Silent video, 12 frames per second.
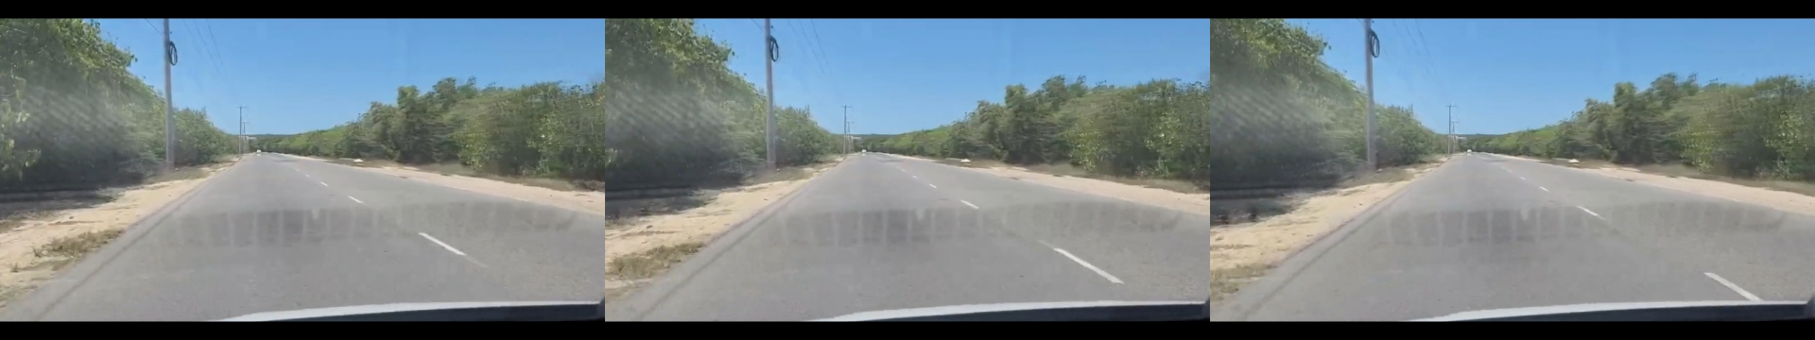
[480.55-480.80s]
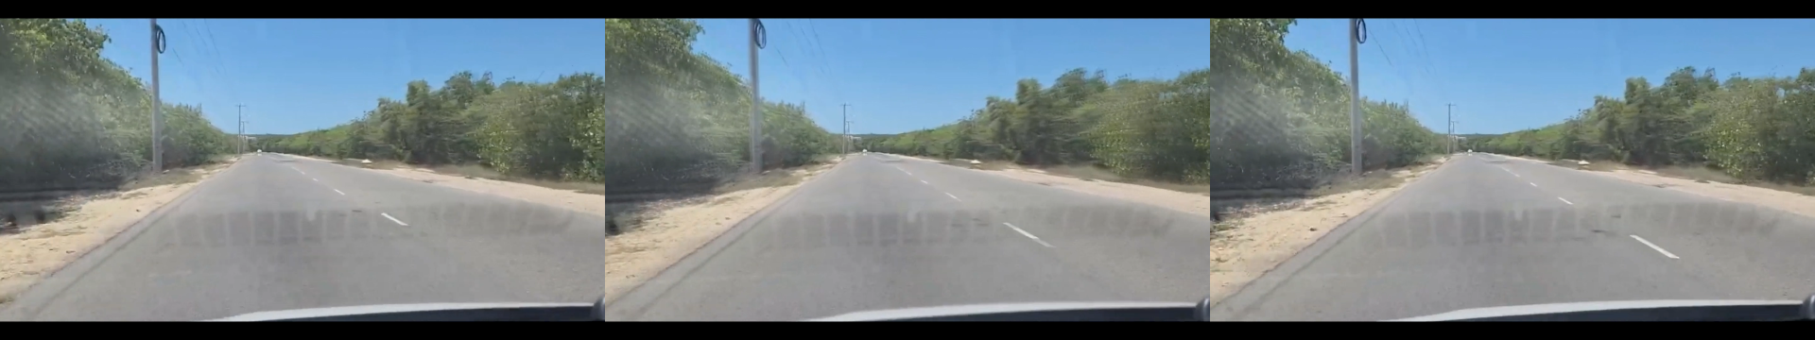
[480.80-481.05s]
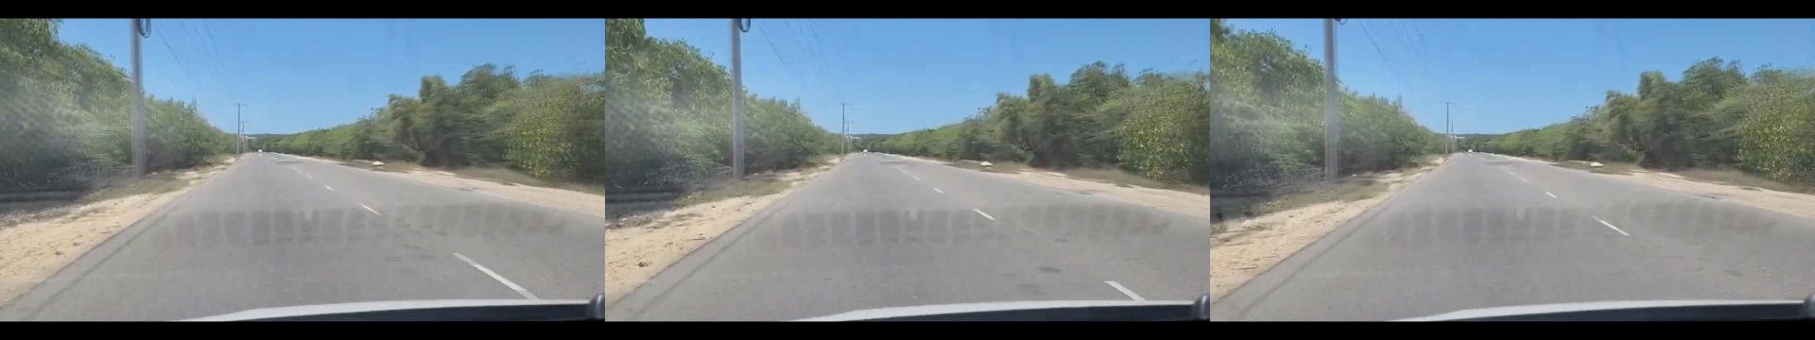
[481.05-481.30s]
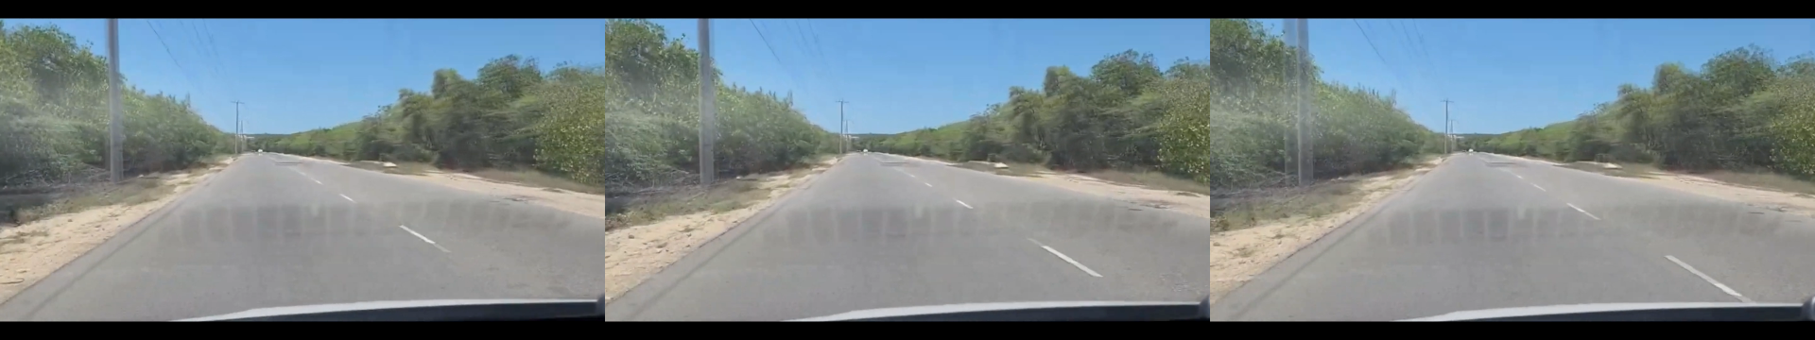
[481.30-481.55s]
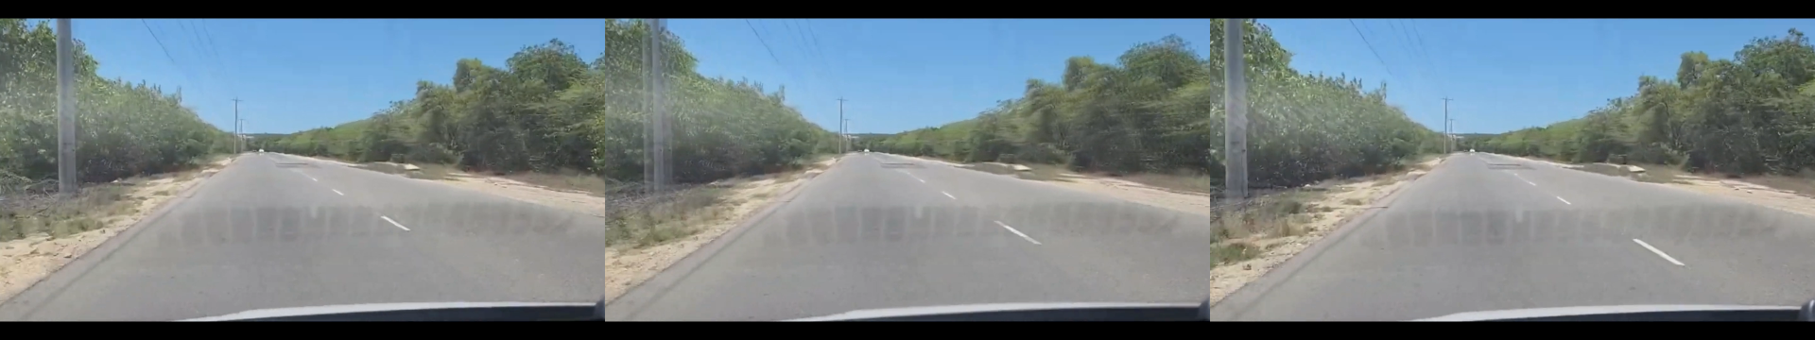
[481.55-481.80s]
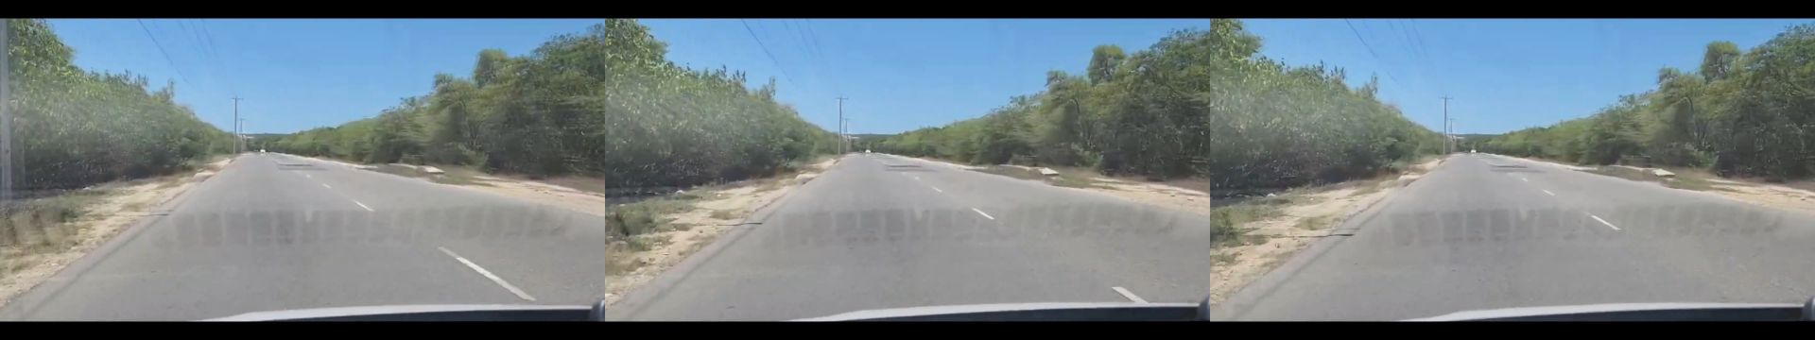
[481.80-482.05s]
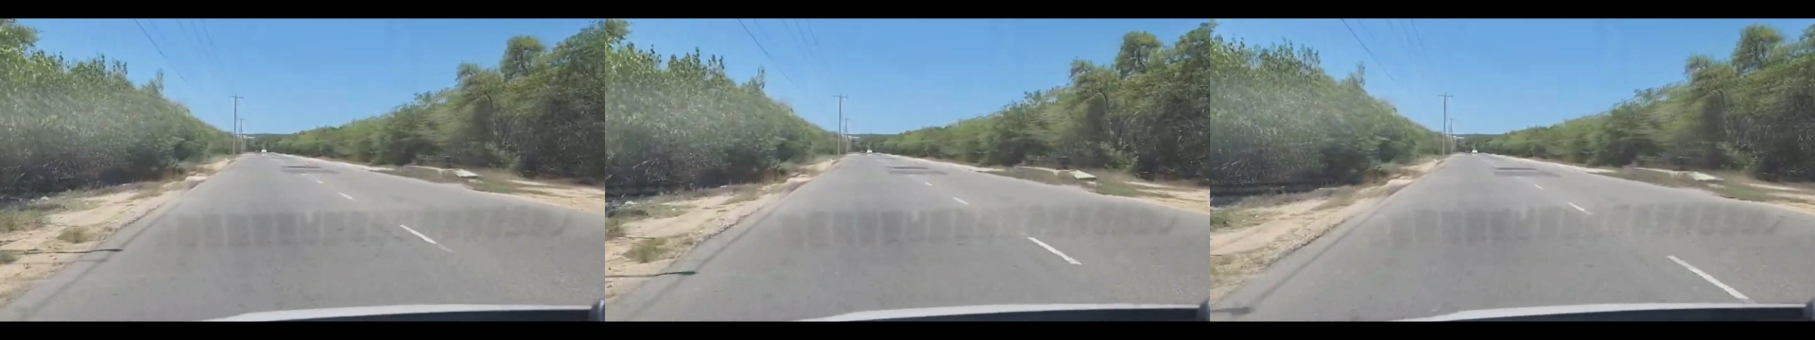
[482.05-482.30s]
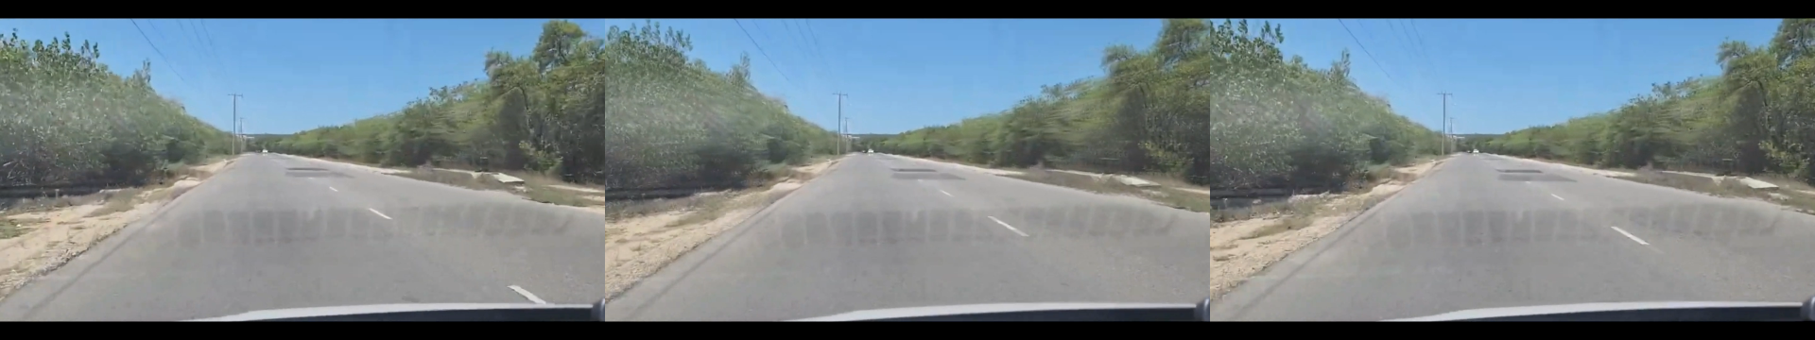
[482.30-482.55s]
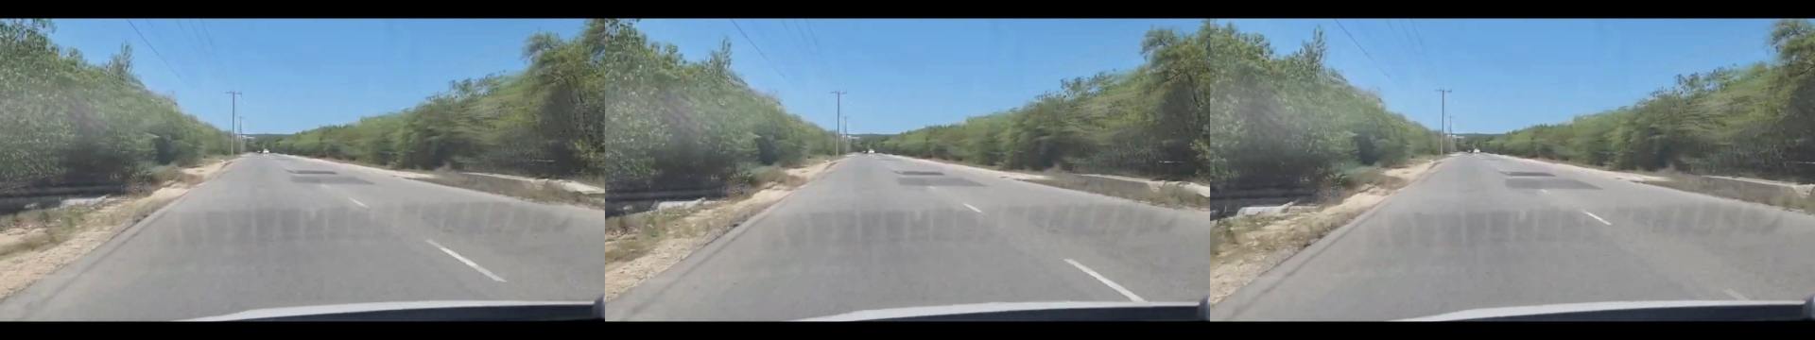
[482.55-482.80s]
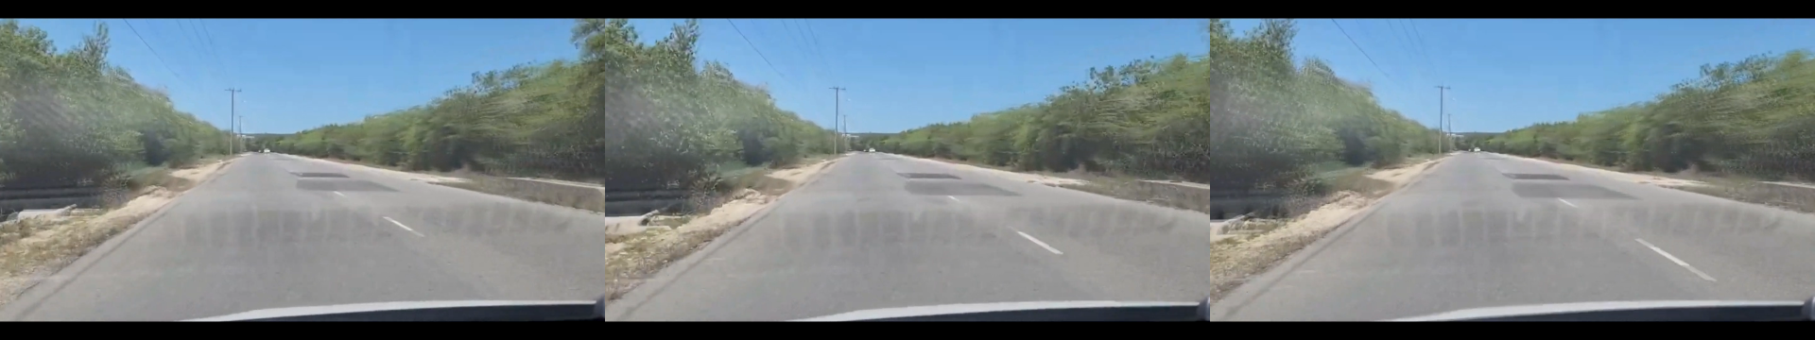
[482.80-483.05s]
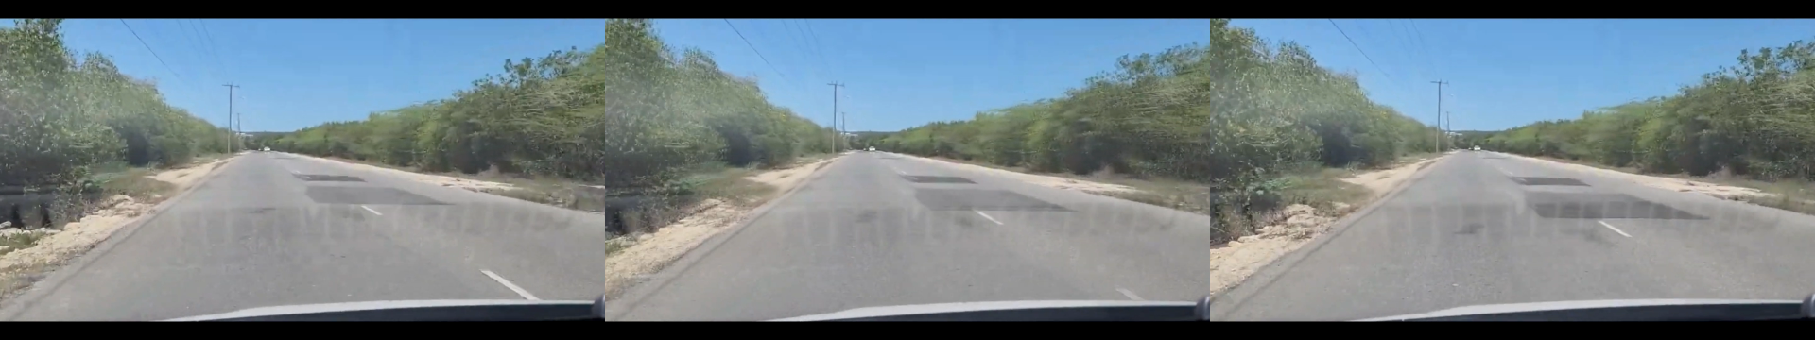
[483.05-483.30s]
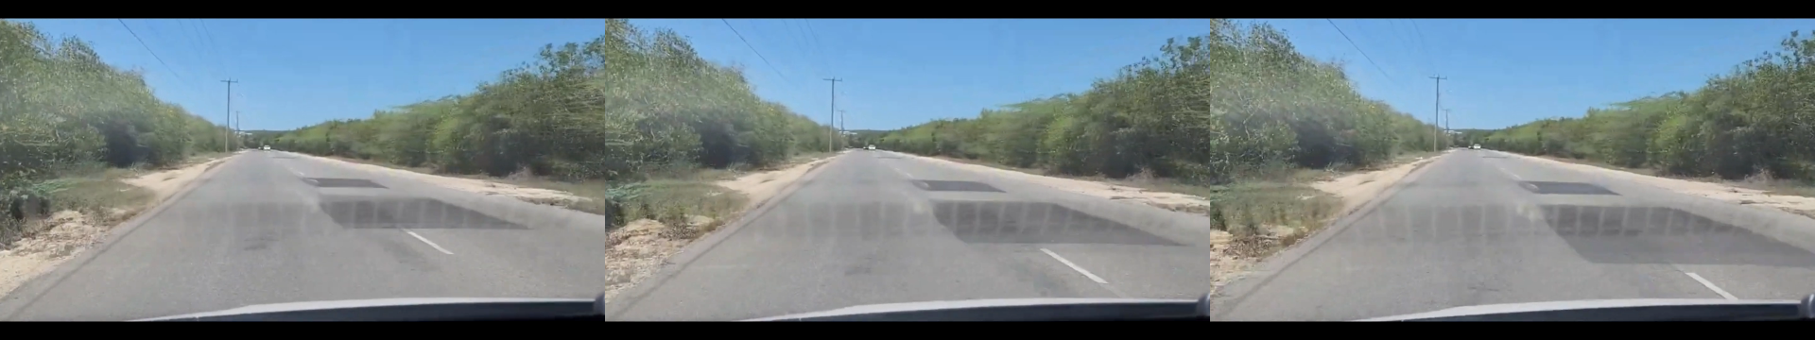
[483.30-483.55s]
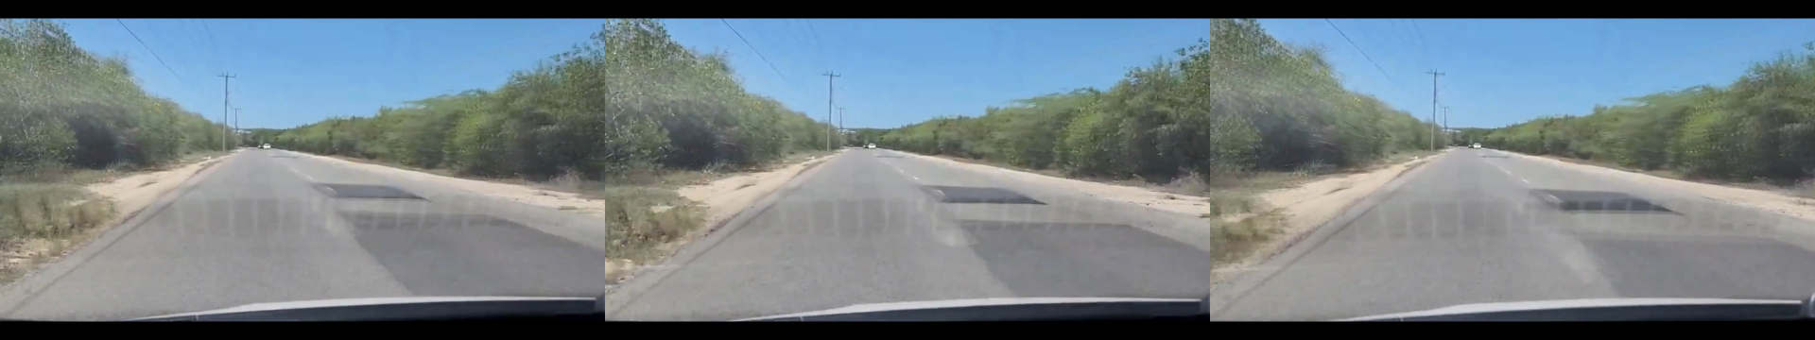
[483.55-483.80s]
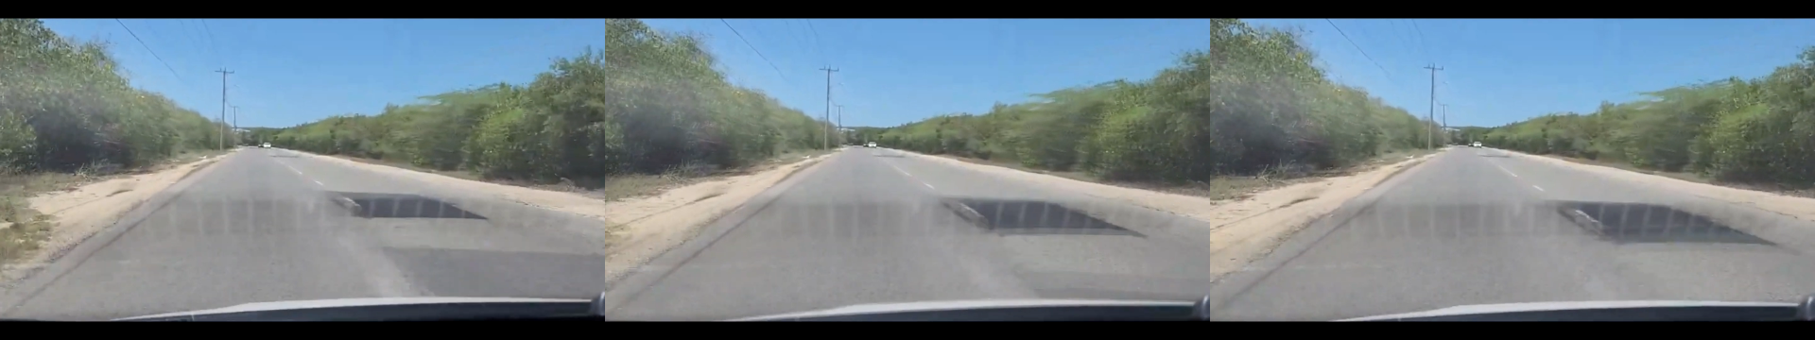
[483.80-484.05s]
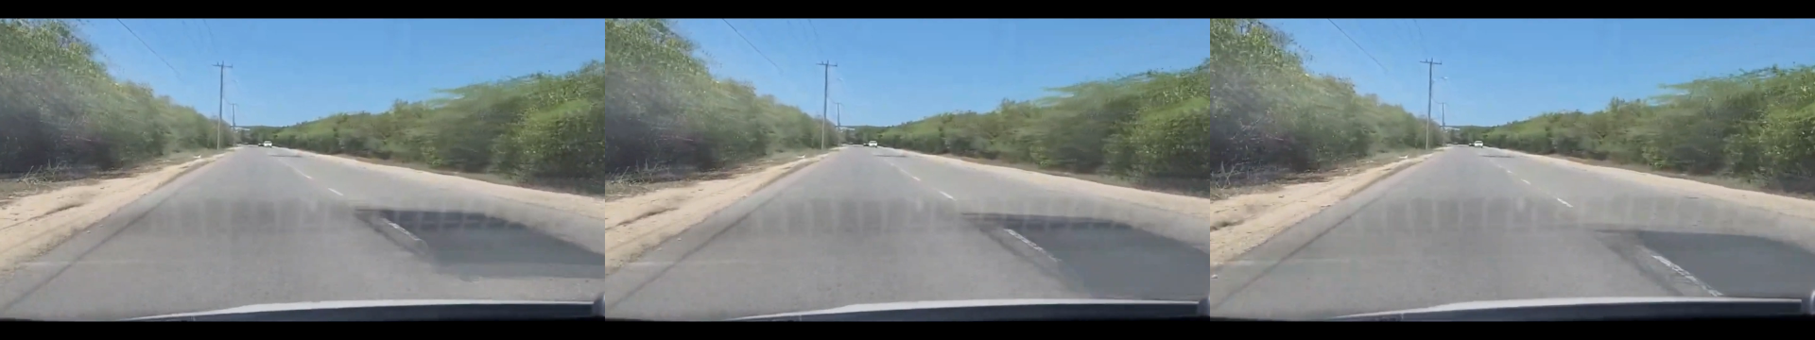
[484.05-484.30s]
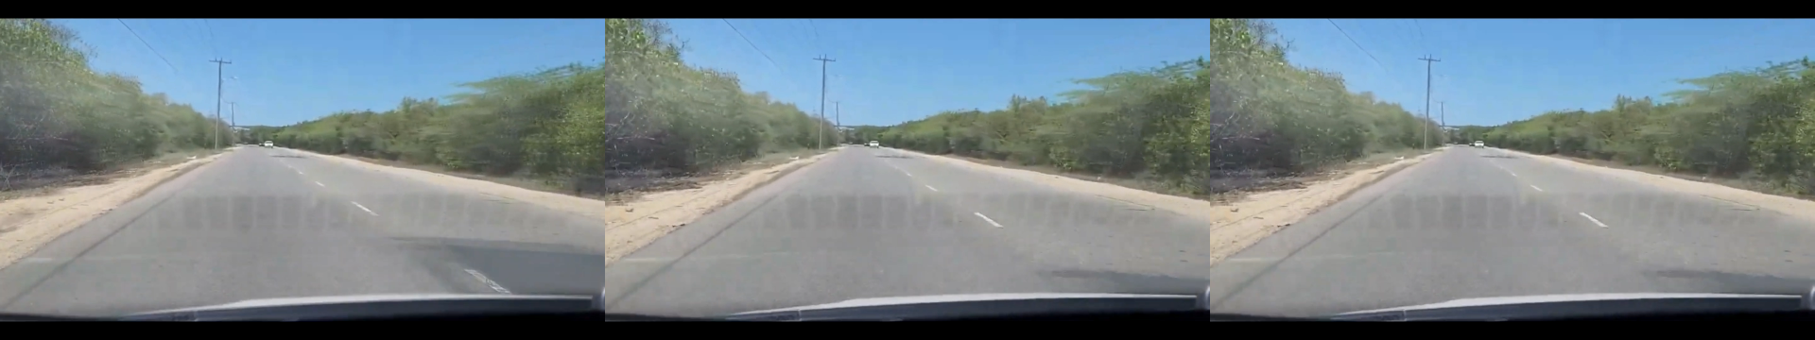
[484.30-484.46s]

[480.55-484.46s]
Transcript: Nobody's mouth can be seen.